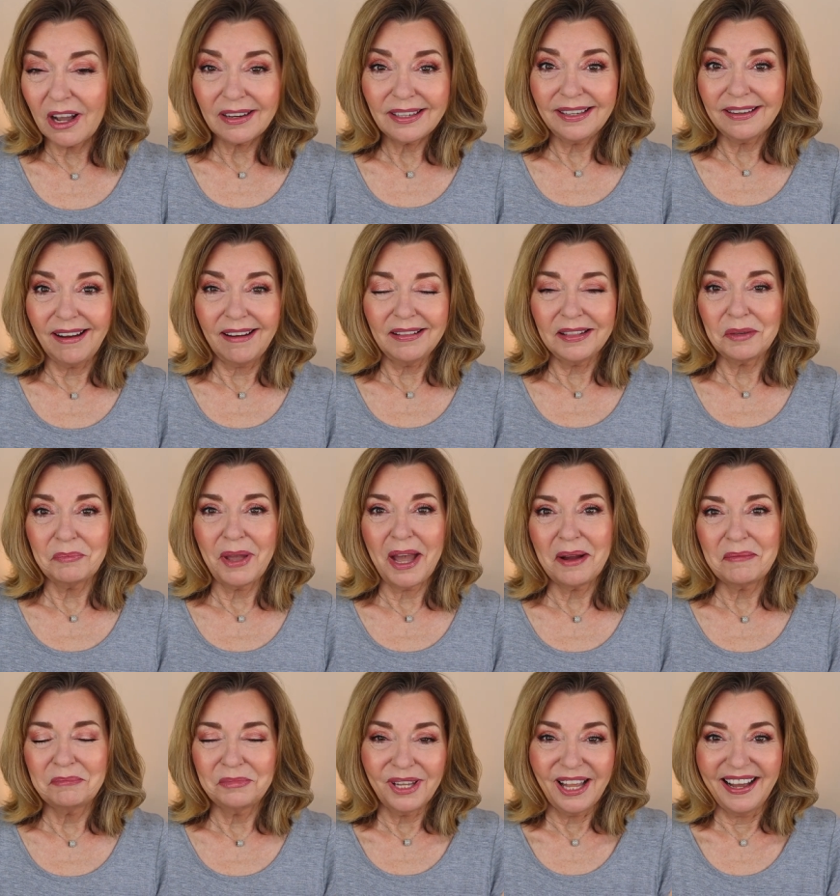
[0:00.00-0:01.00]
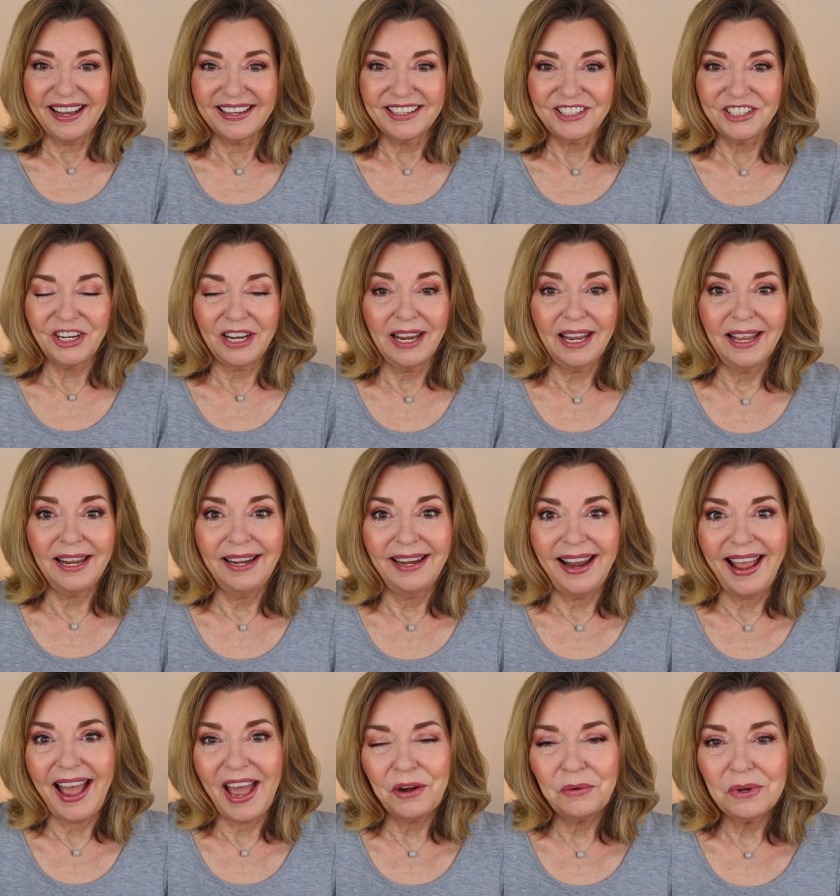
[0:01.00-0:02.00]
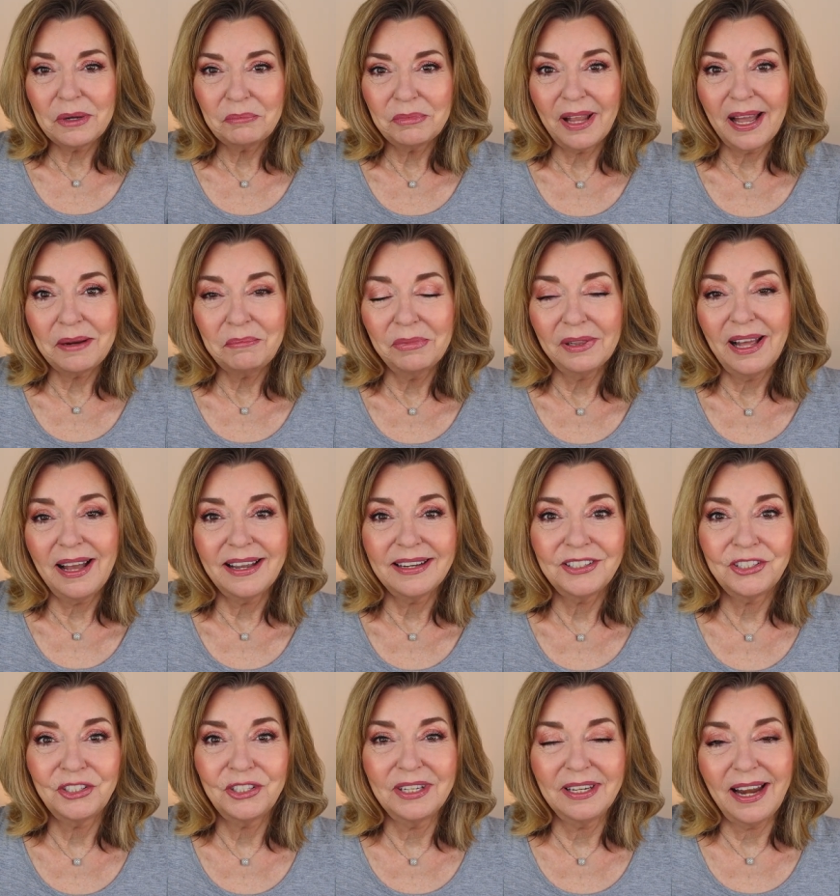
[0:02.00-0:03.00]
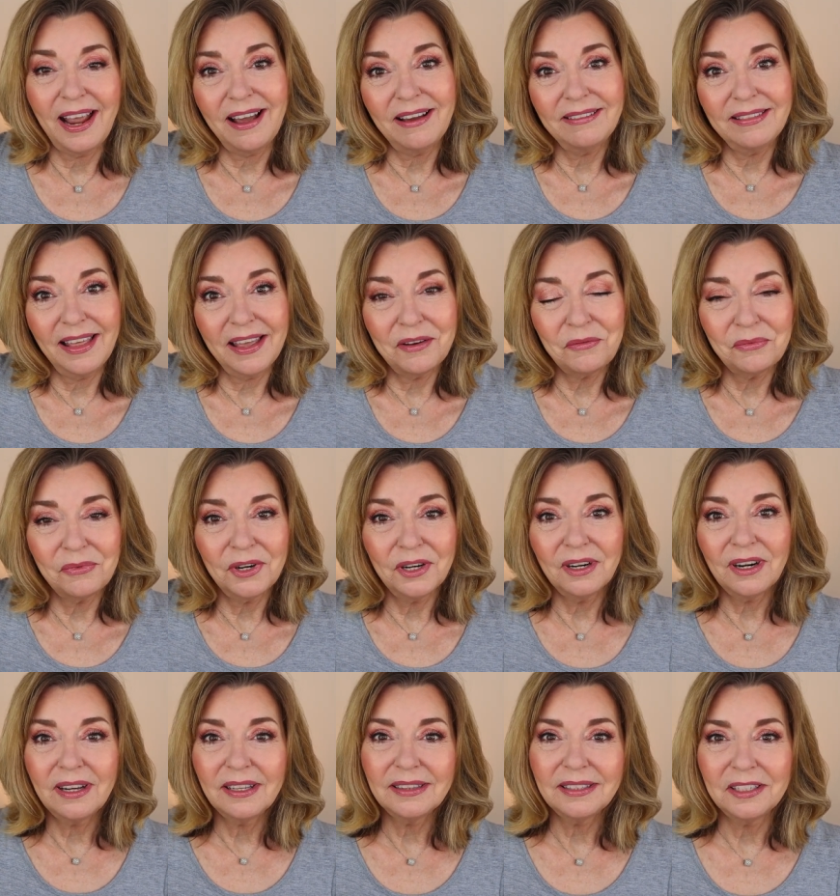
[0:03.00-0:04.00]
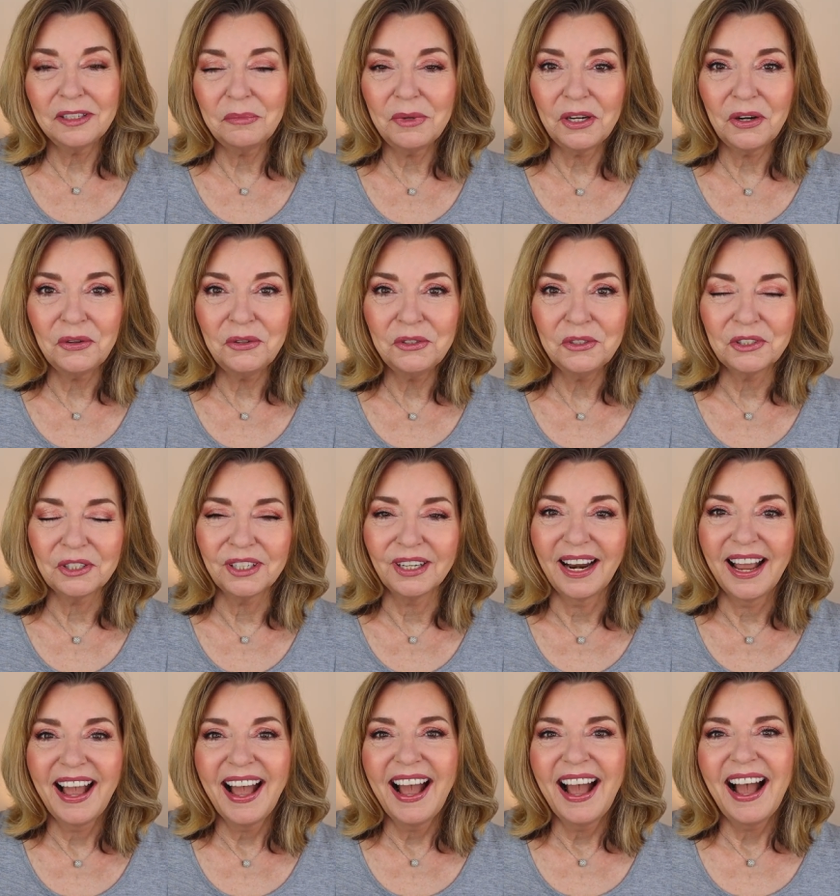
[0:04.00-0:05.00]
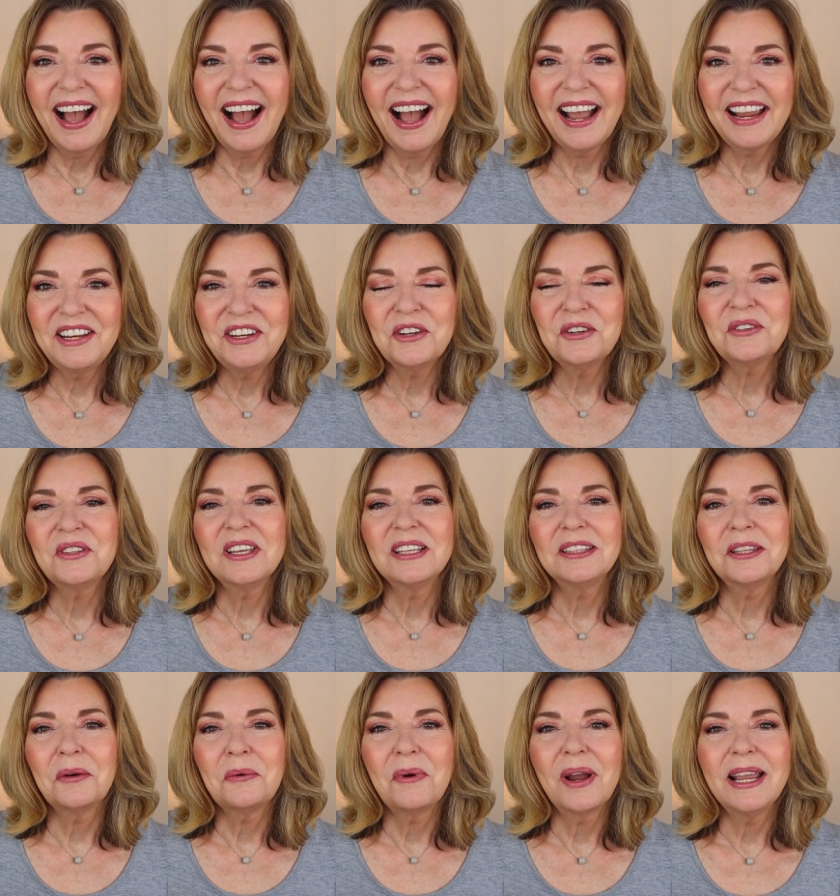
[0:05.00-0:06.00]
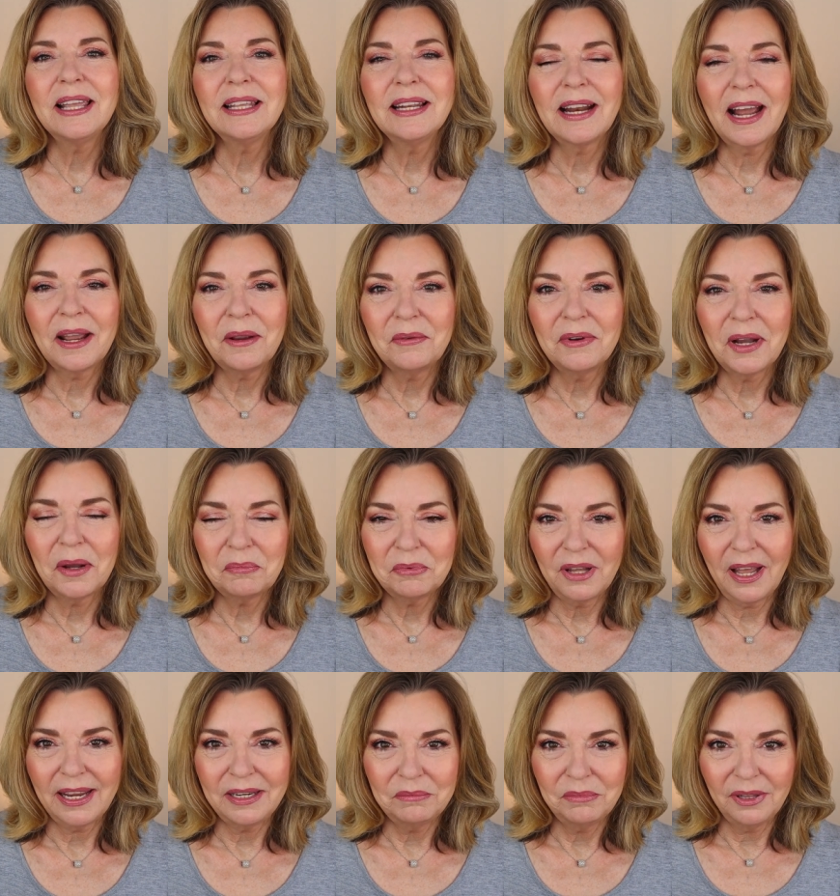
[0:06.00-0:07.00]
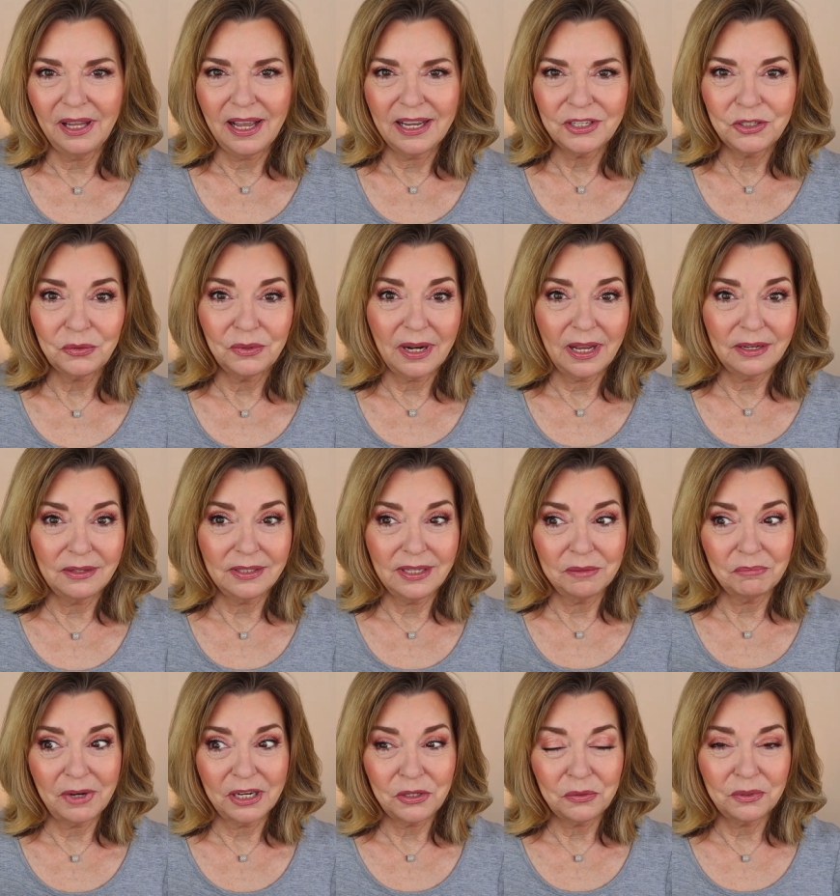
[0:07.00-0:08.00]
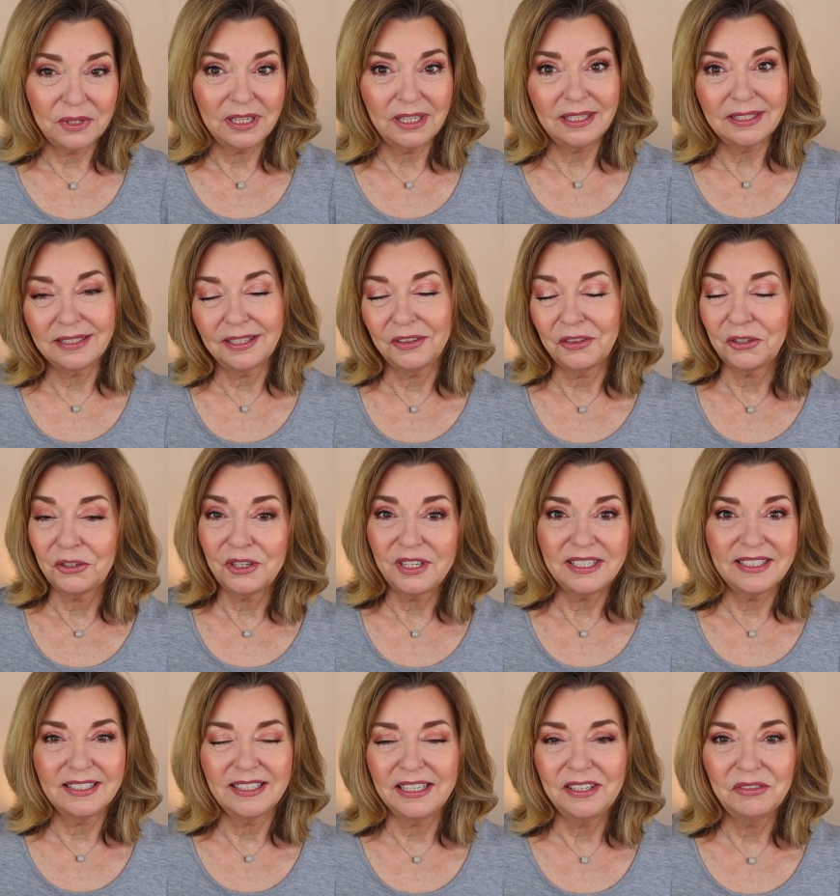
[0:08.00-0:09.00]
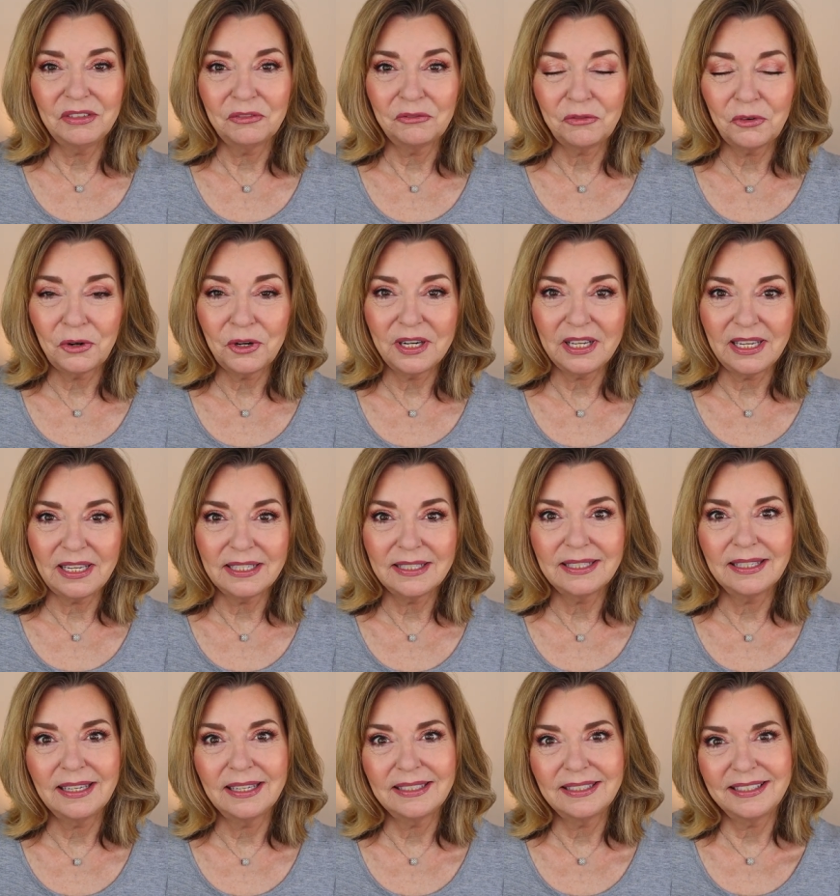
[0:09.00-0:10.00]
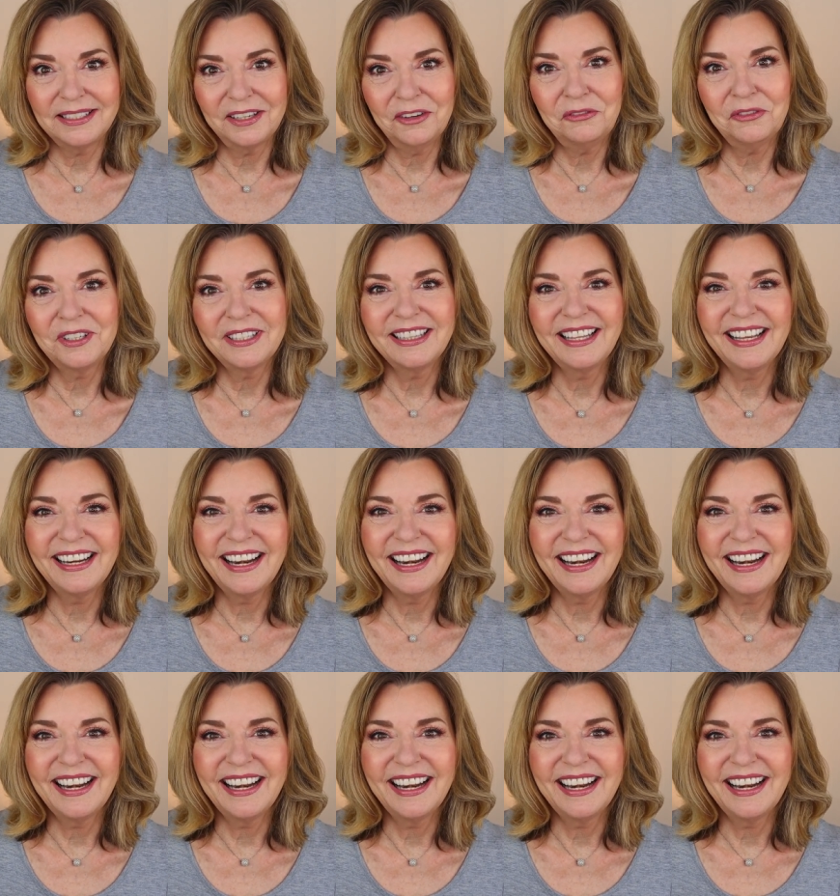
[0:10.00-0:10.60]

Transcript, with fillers: talking all about blush and how to apply blush now that we're a little bit older. I know that the way that I applied blush when I was in my 20s and 30s and even 40s is different